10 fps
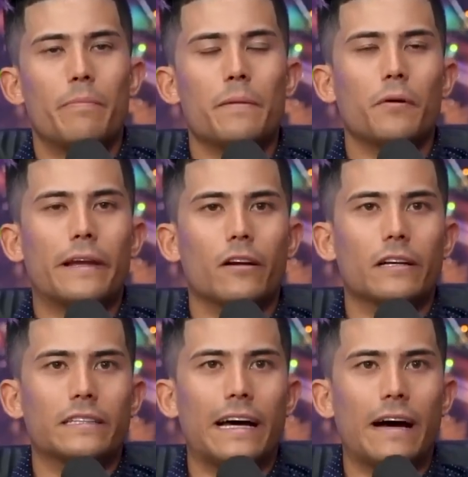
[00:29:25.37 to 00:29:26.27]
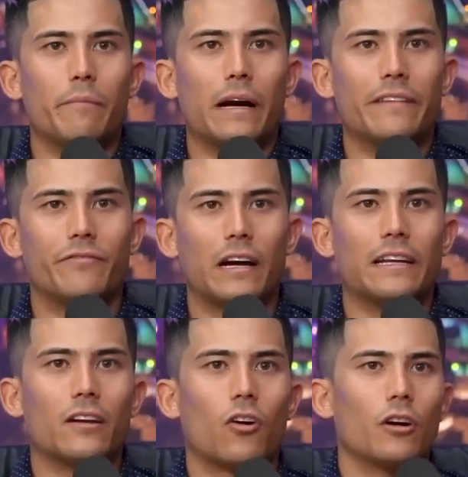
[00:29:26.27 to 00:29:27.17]
people hearing that might
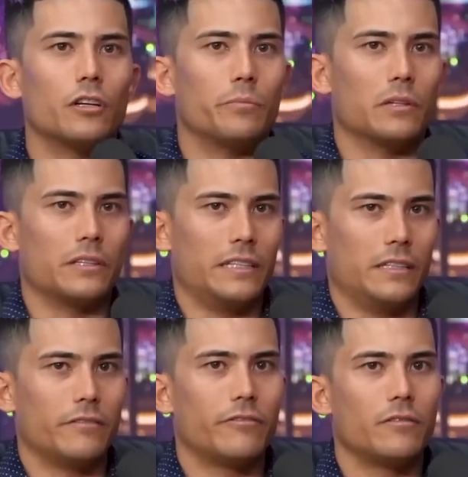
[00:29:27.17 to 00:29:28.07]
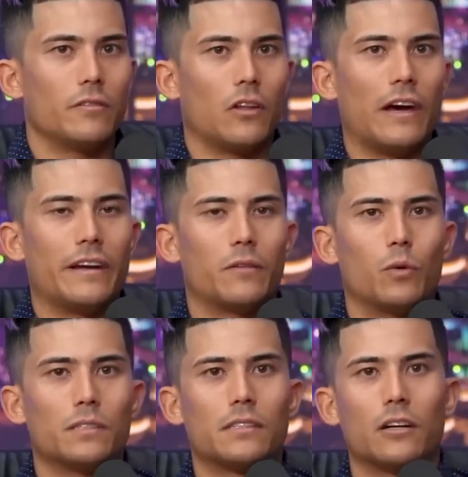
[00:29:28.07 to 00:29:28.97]
find it hard to believe. For sure.
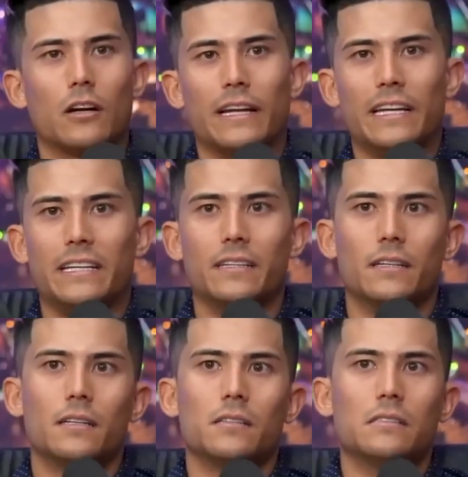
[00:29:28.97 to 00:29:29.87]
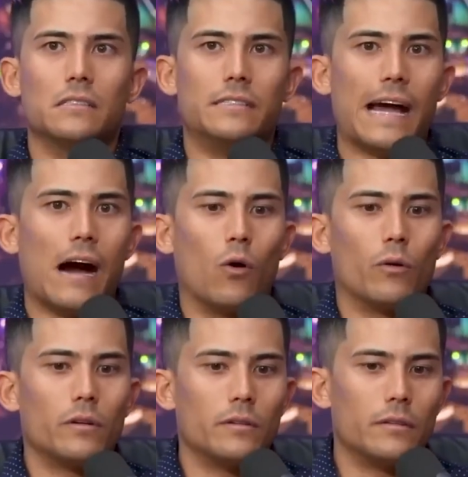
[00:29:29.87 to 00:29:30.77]
Was there any doubt
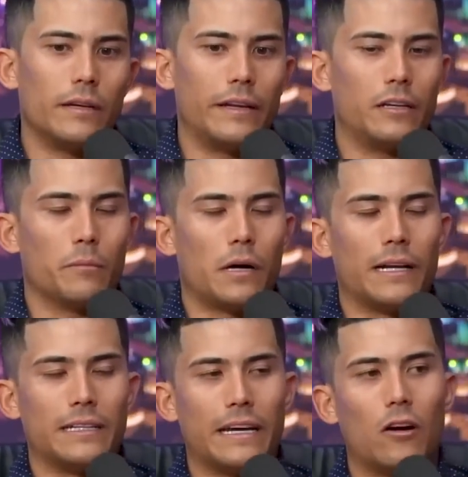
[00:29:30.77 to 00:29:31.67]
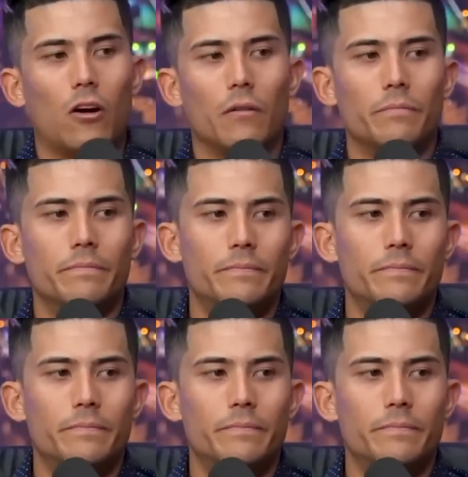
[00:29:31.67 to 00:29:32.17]
in your mind at all?